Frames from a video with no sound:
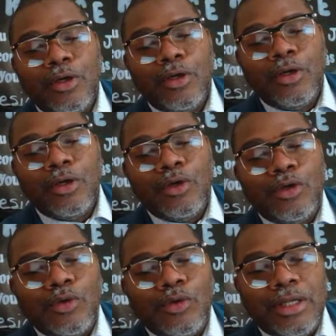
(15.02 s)

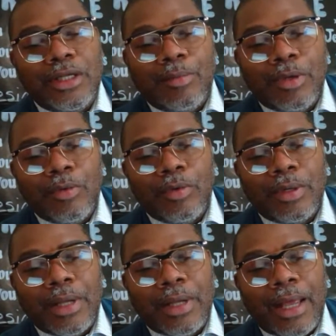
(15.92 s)
tuning in and being
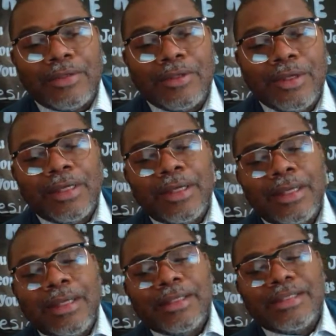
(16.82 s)
with us.
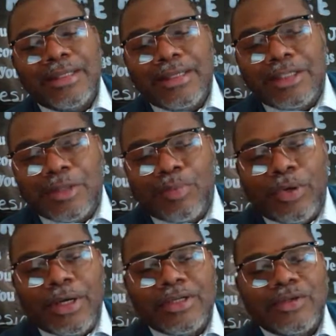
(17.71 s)
Solicit your
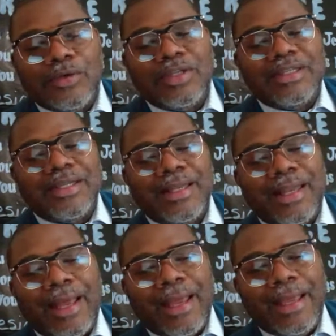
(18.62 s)
prayers on
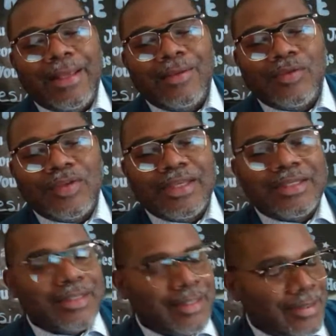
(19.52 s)
tonight.
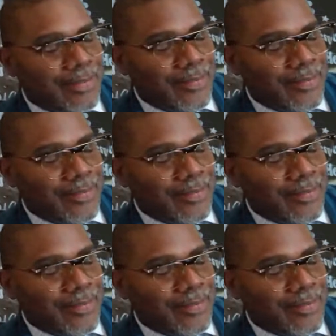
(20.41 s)
Just